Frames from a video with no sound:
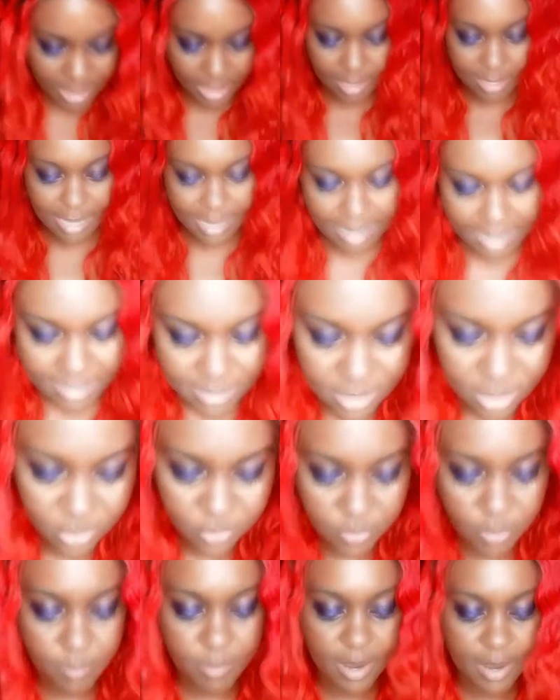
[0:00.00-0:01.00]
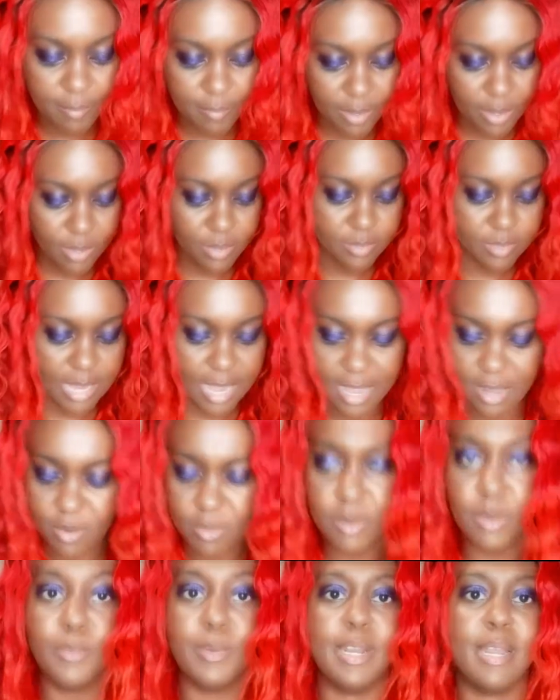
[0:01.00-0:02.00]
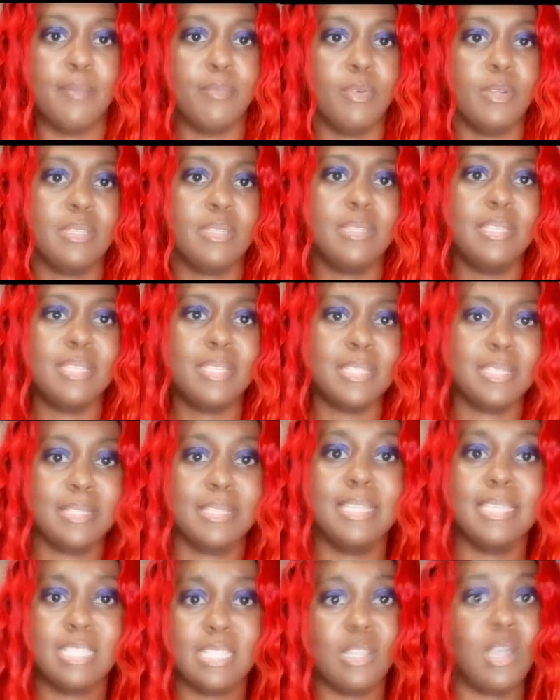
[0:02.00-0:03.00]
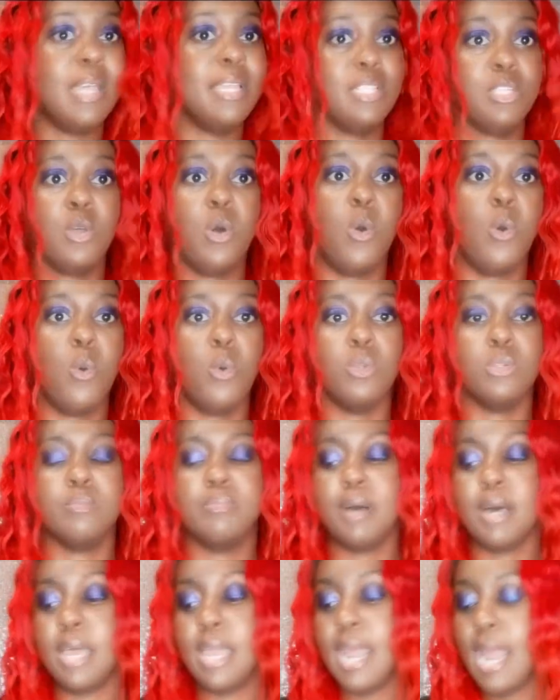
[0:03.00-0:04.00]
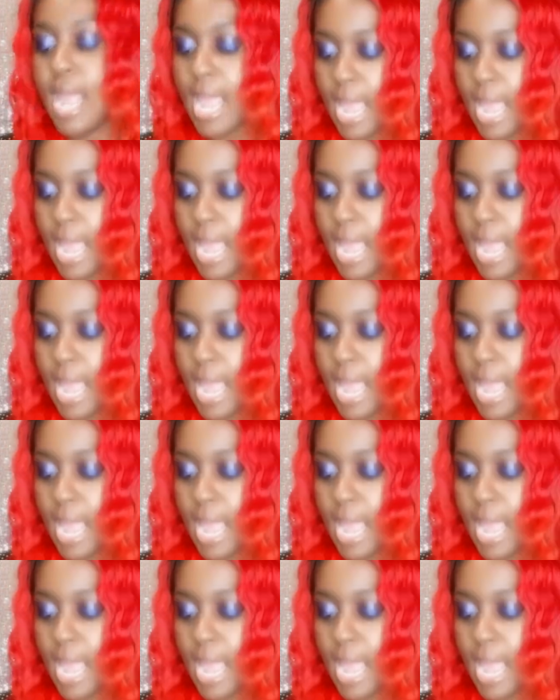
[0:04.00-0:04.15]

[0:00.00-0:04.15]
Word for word: think i got this from rainbows i don't know when i brought this is this is old but